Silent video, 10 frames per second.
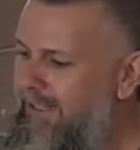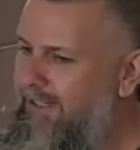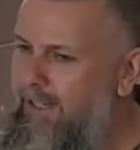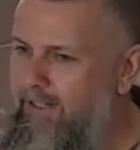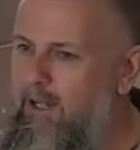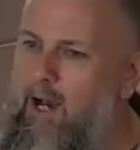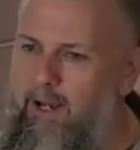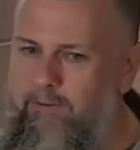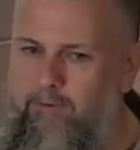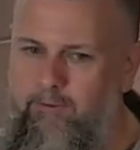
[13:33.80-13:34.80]

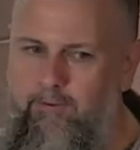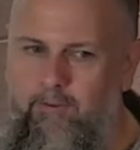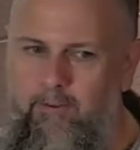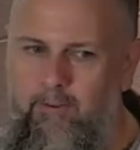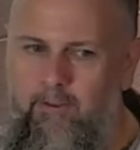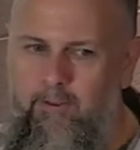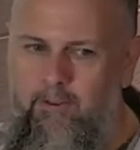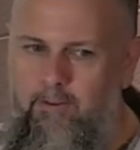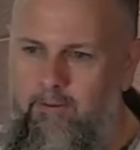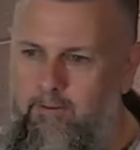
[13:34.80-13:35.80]
cannot,
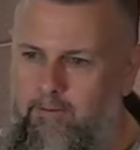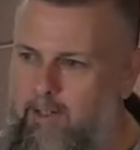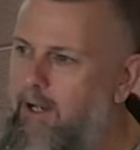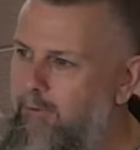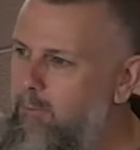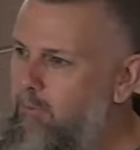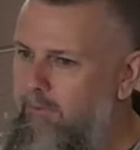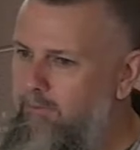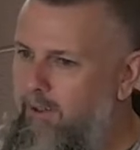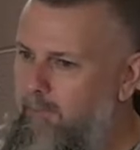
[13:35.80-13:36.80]
God is,
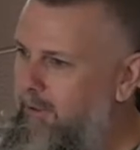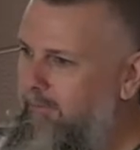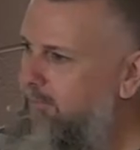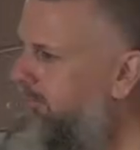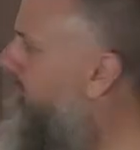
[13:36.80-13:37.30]
I mean,